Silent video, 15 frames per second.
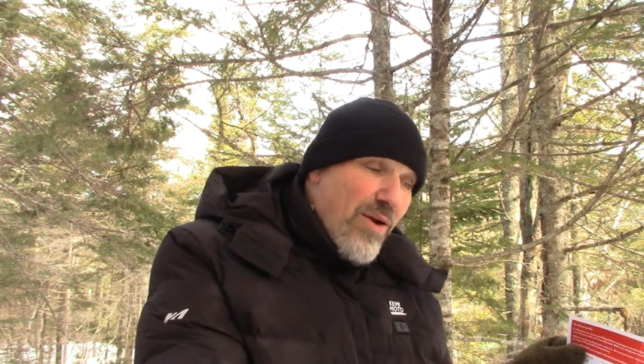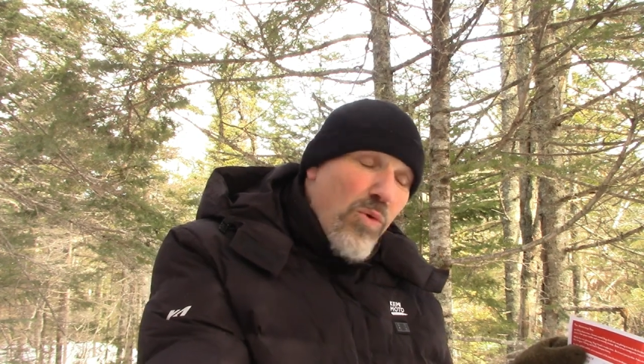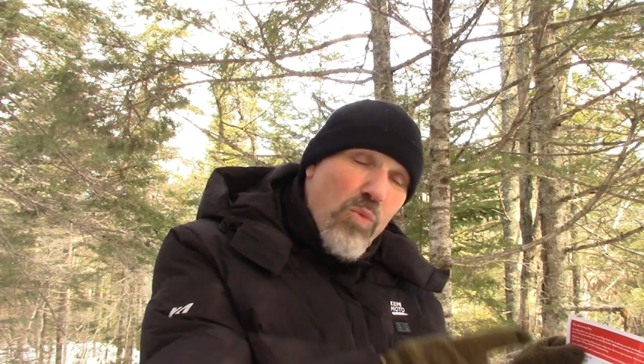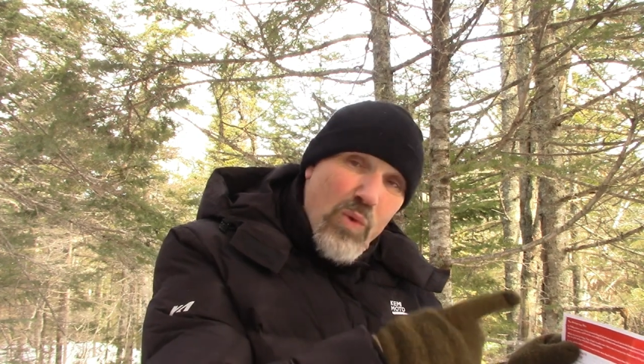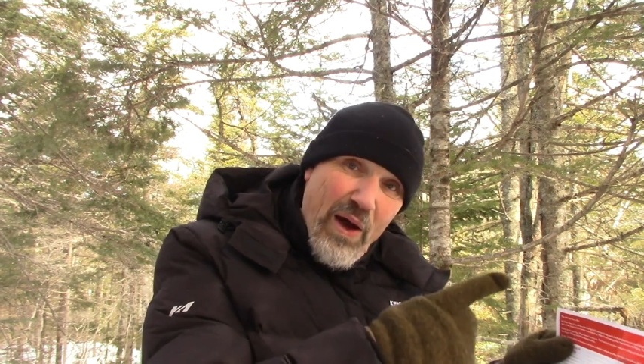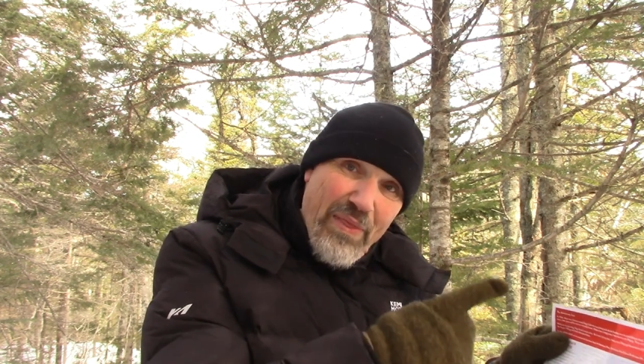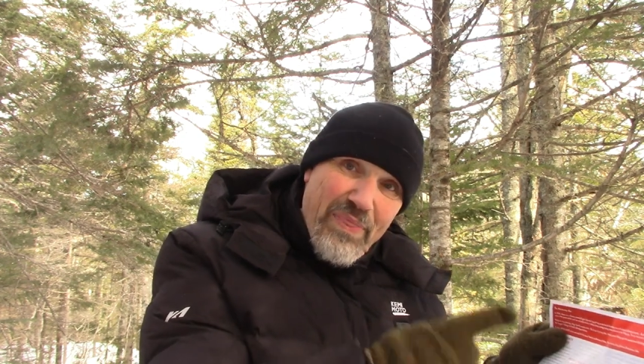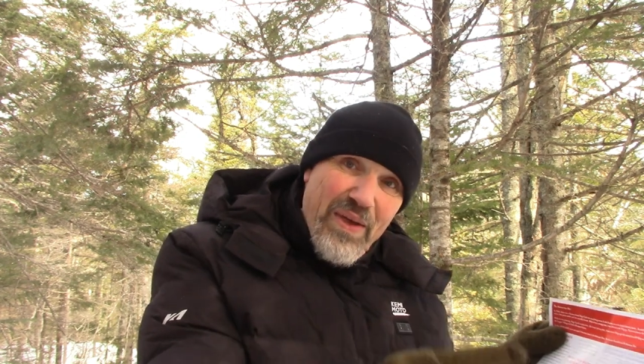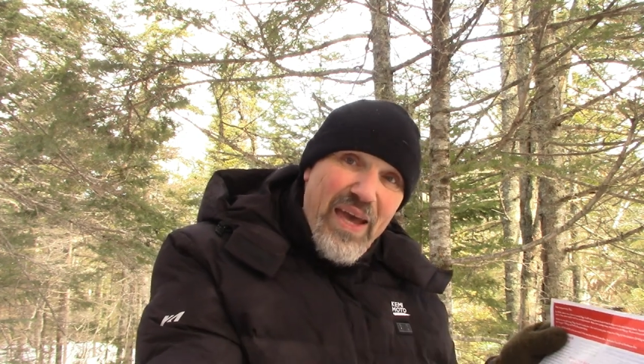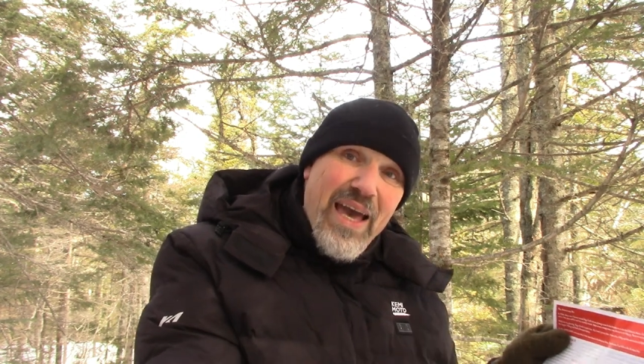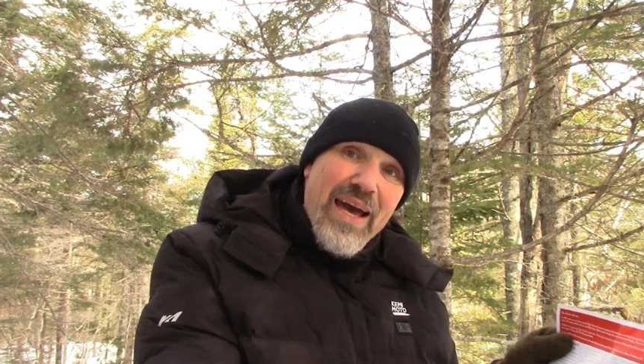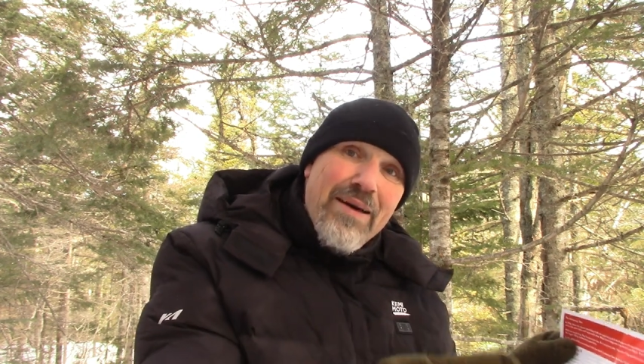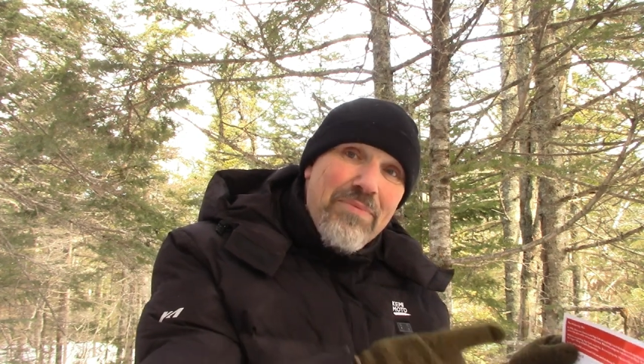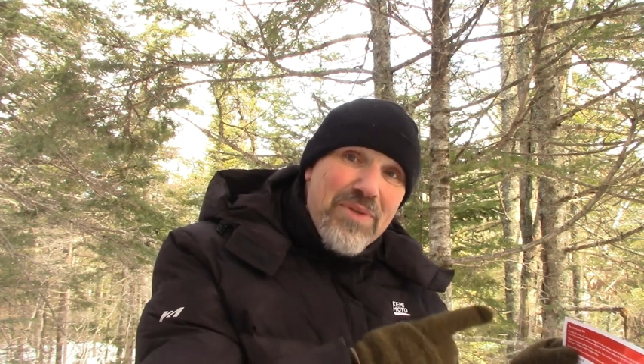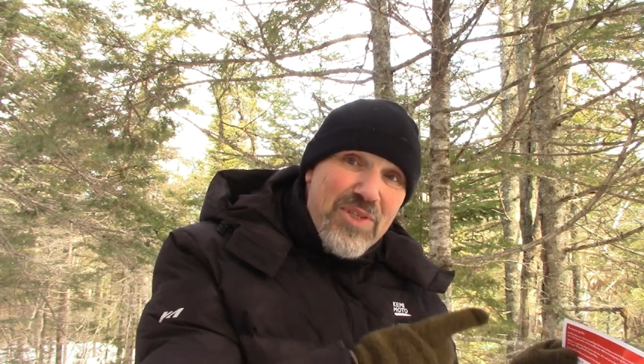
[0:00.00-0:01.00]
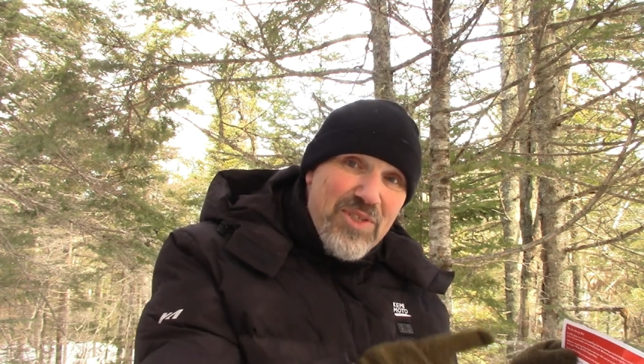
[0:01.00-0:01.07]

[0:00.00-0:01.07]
what they have to